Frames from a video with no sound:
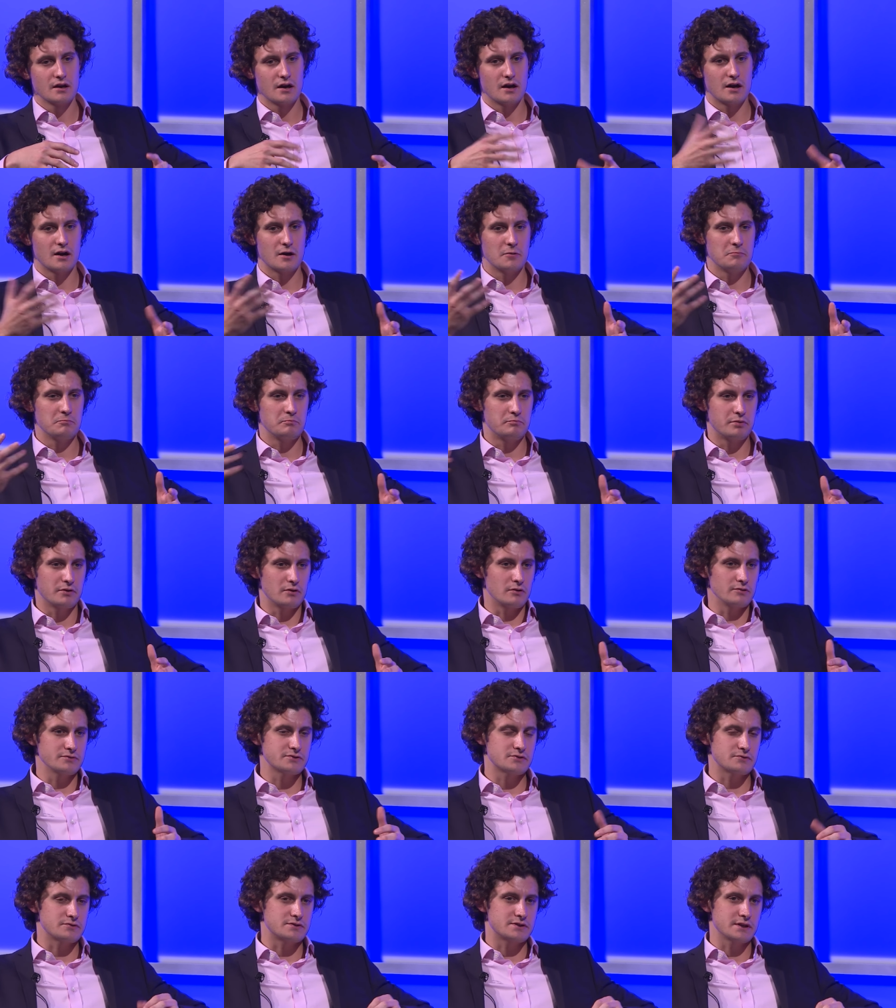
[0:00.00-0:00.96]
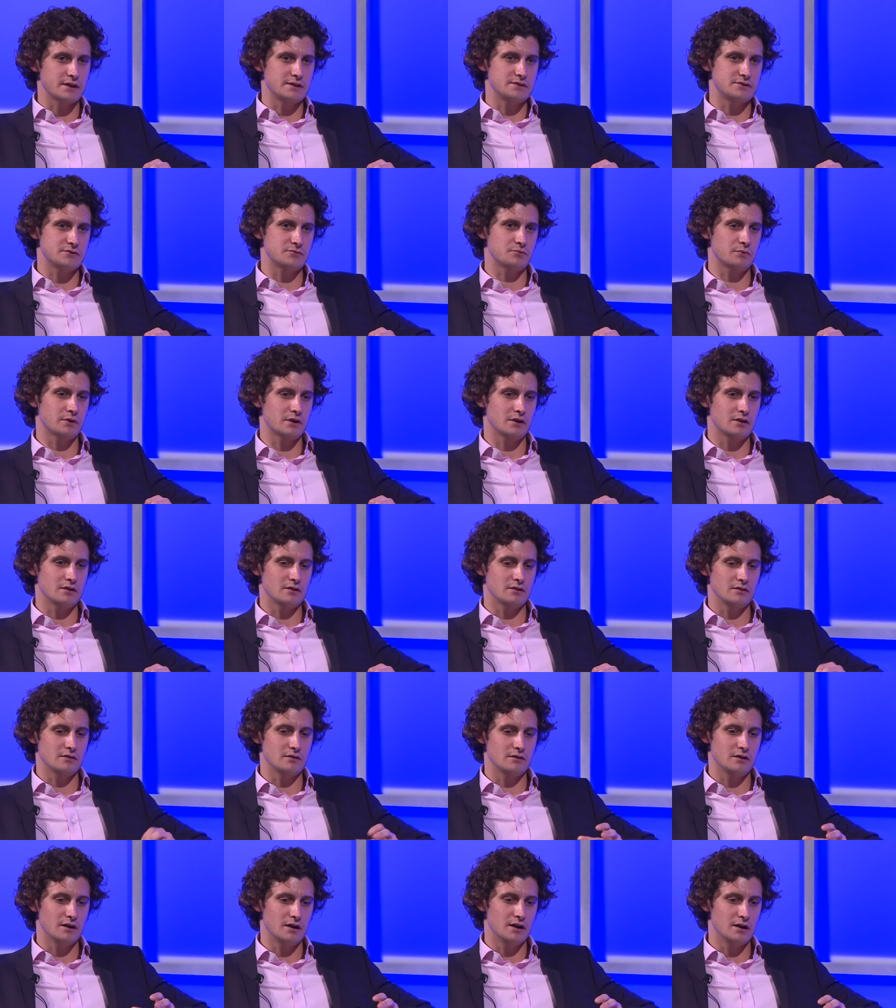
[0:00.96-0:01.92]
Um, but also sites
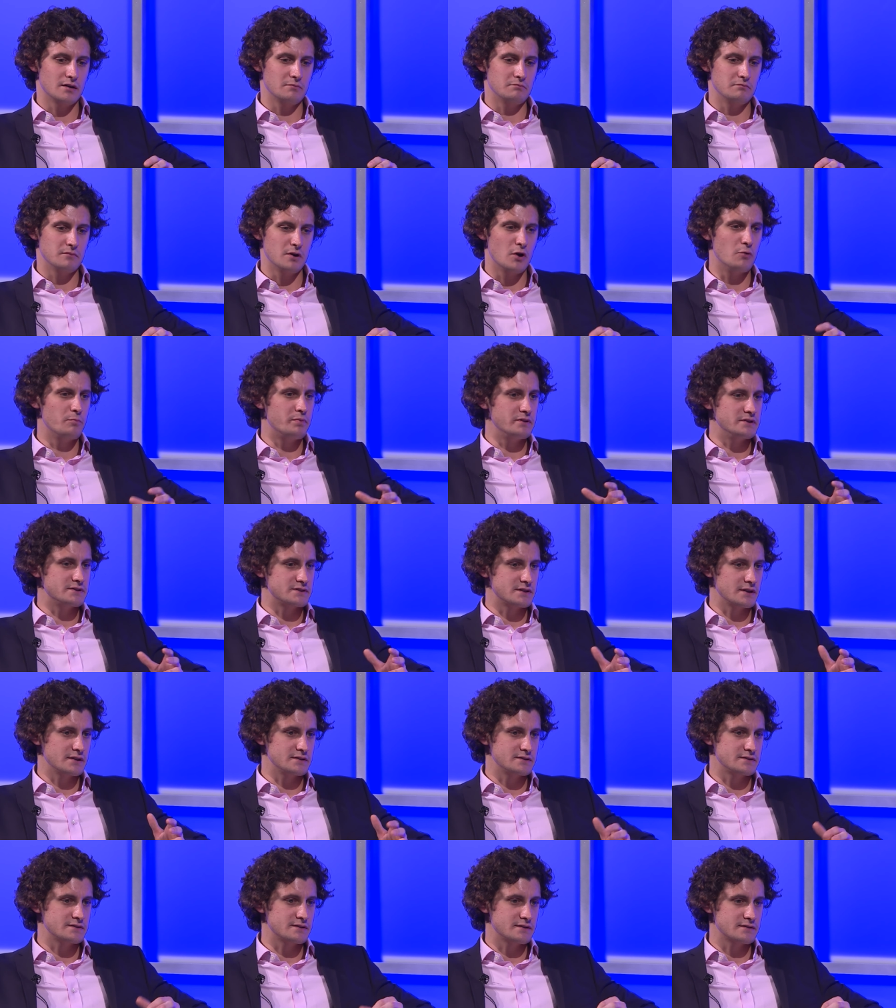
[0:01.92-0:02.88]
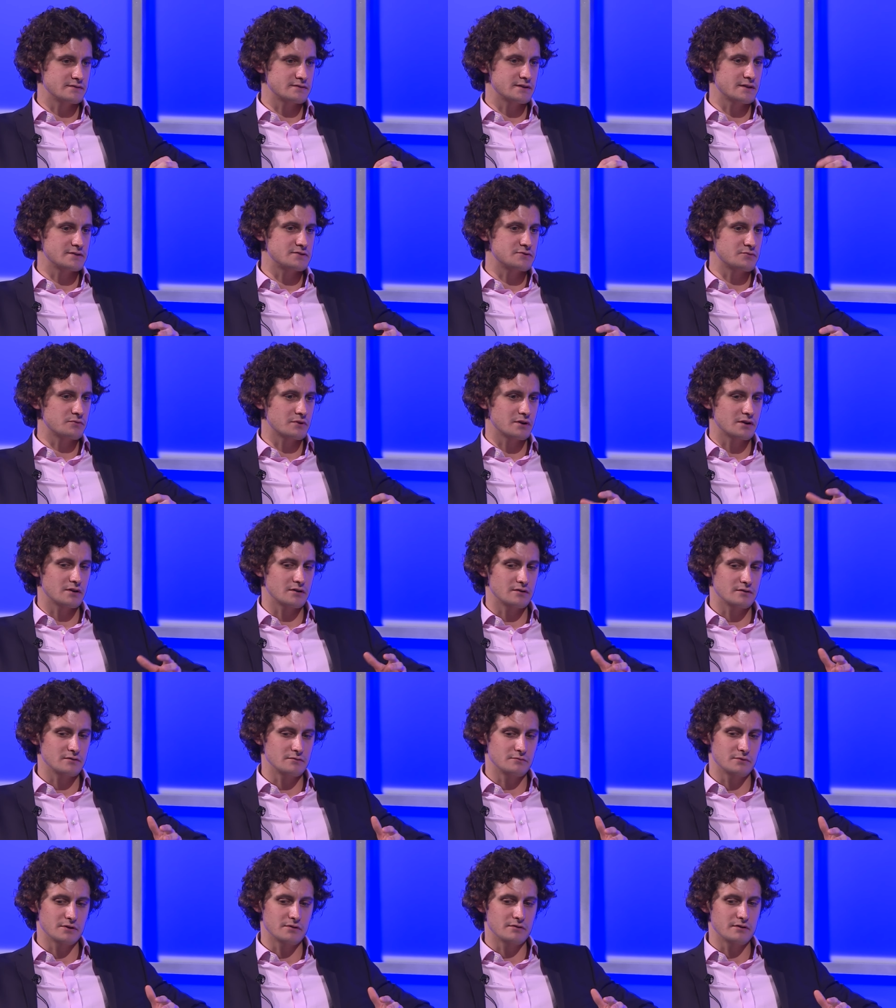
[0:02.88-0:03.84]
where, um, open sites, sites
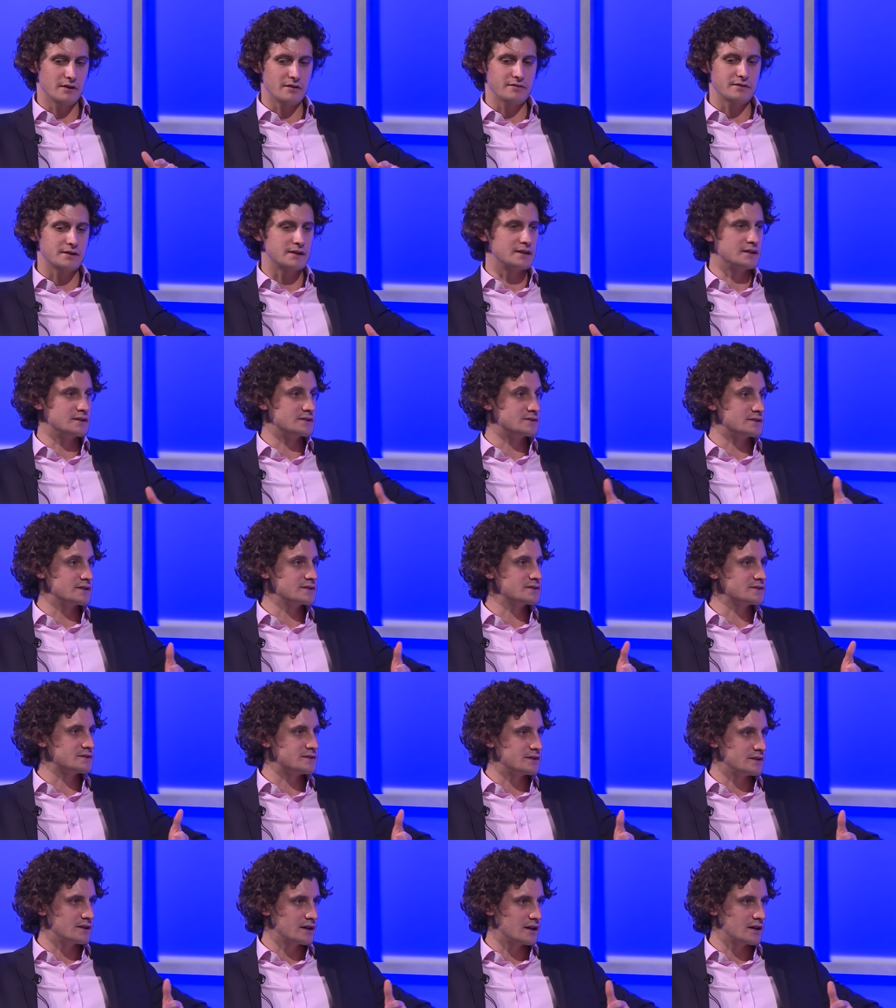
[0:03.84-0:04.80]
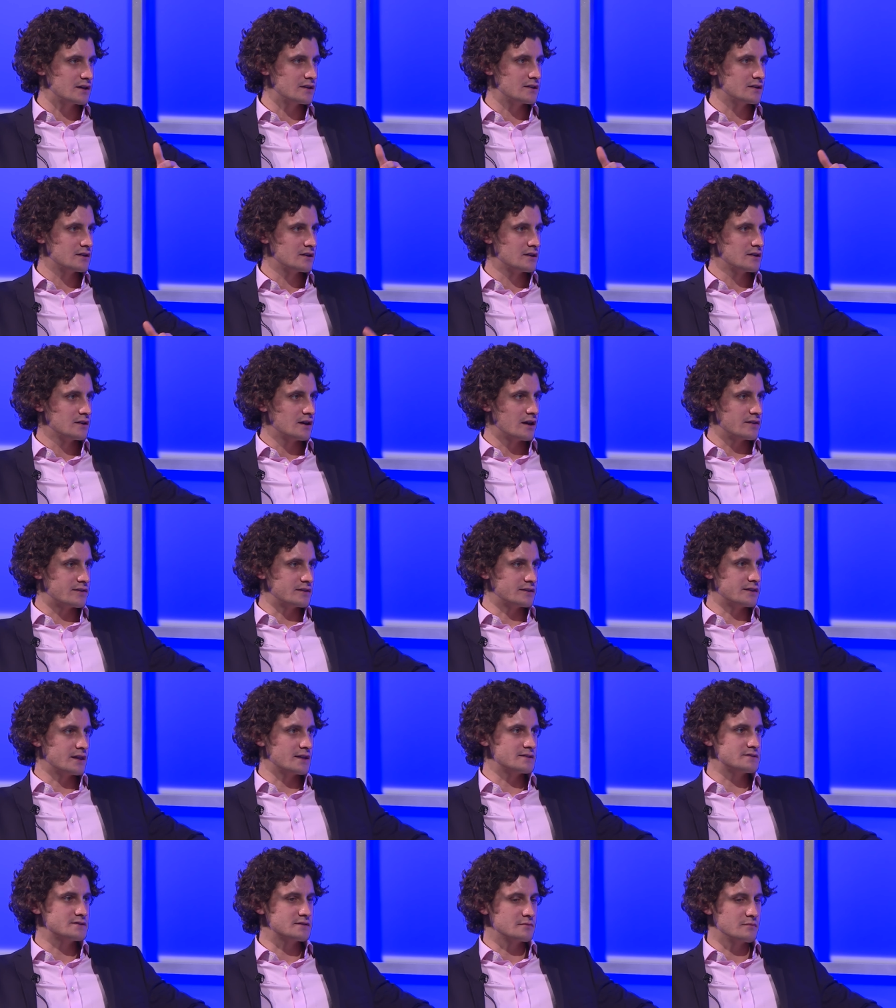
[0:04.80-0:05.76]
where, where nothing exists today. I think
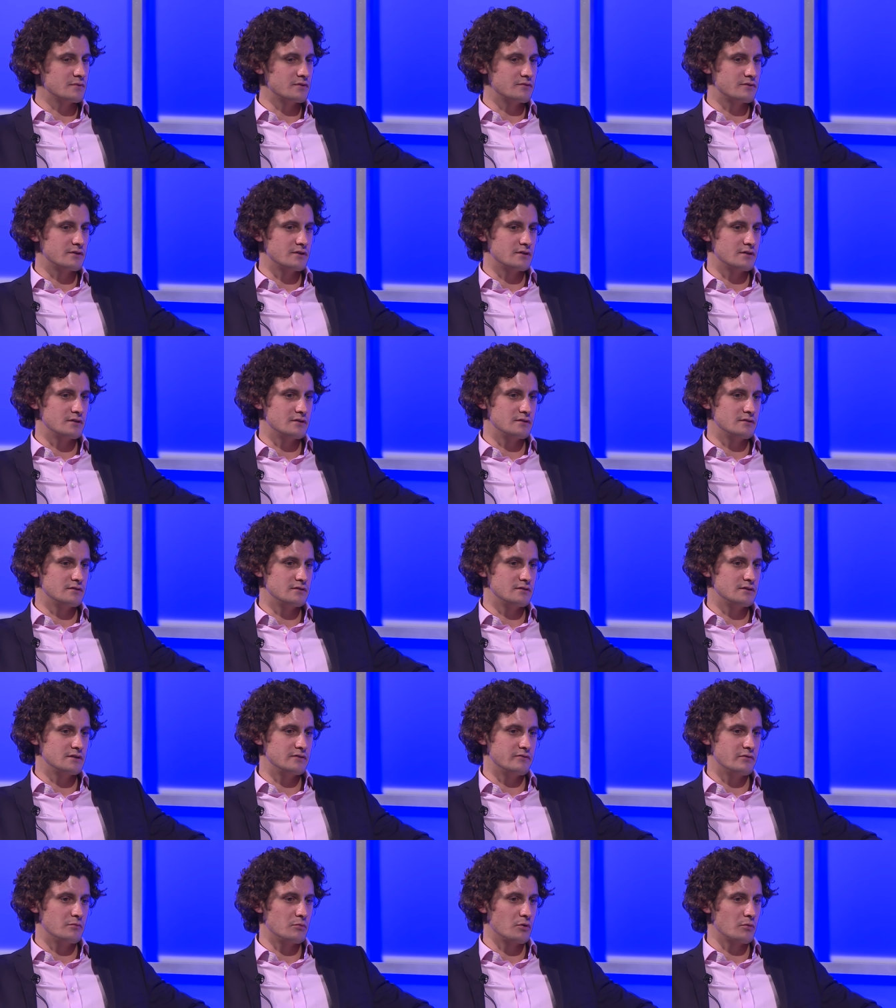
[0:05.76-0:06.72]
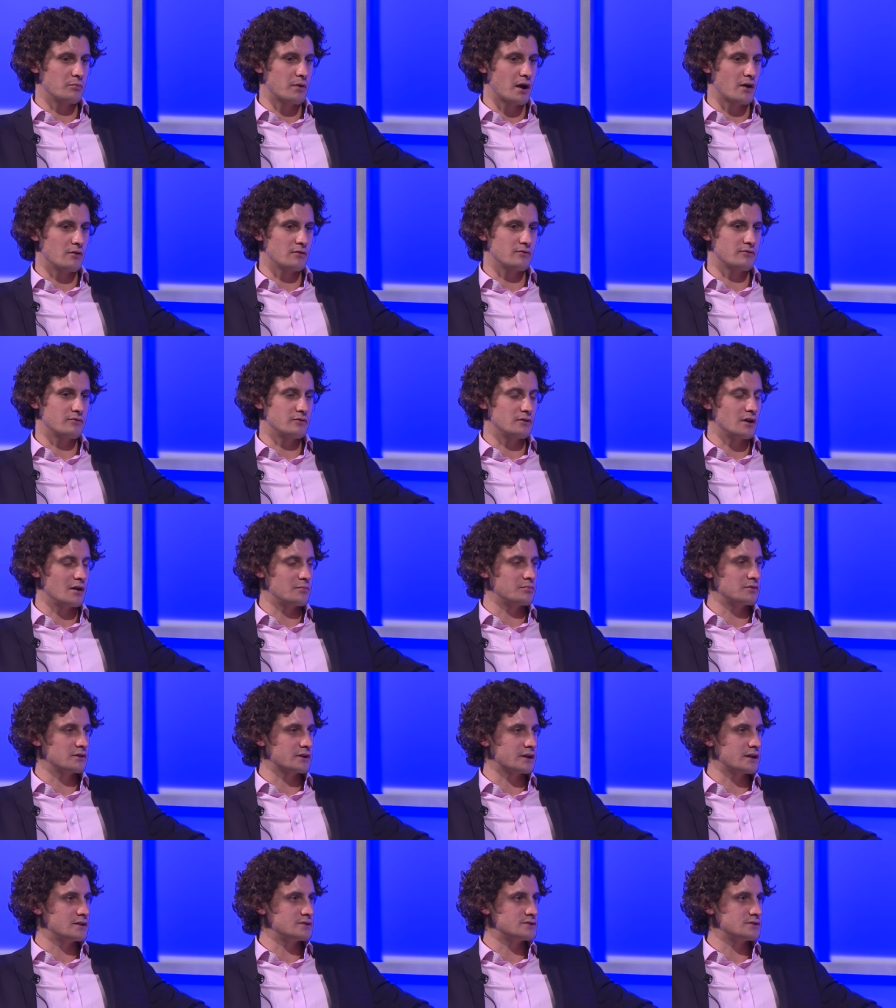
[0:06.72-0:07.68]
that's some of the even more powerful
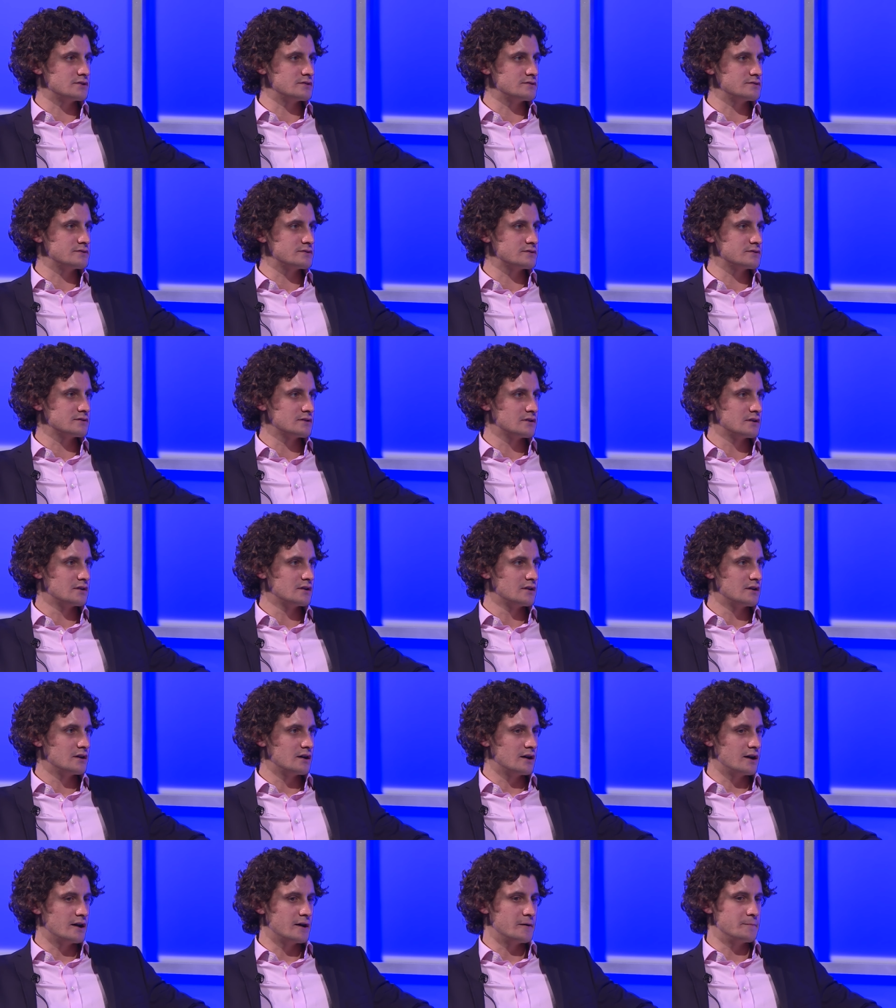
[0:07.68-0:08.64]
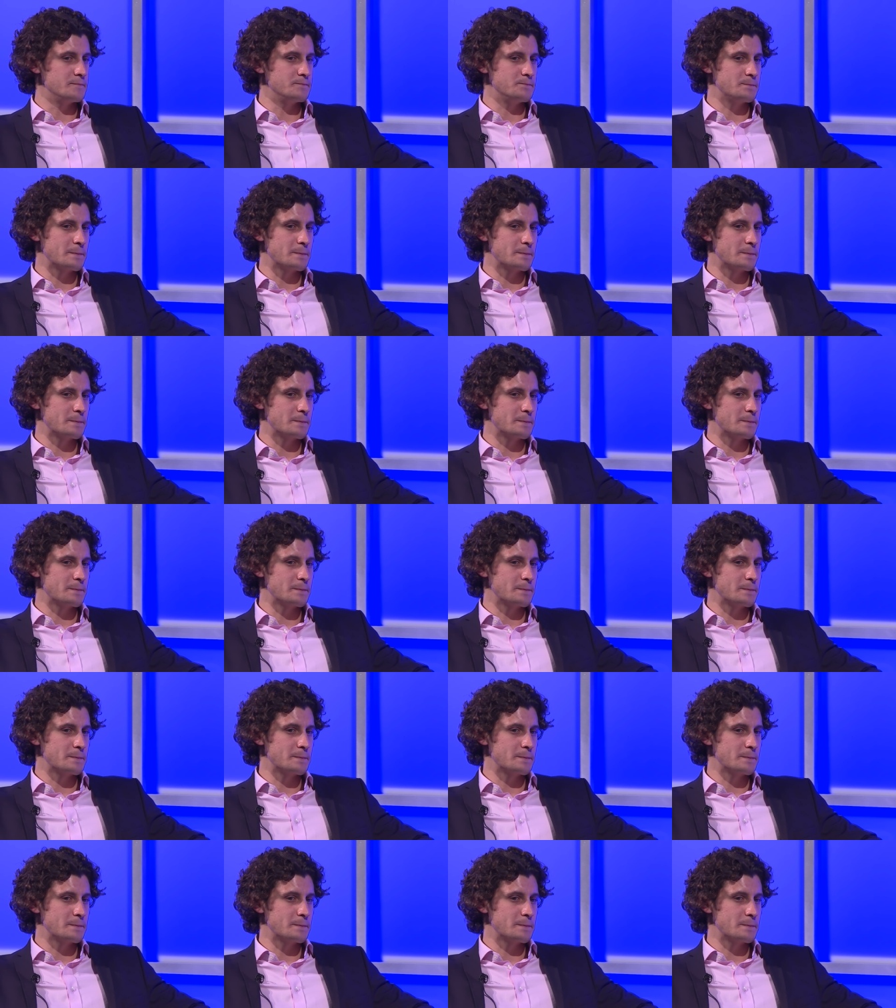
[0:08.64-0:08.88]
applications. Mm-hmm. Um,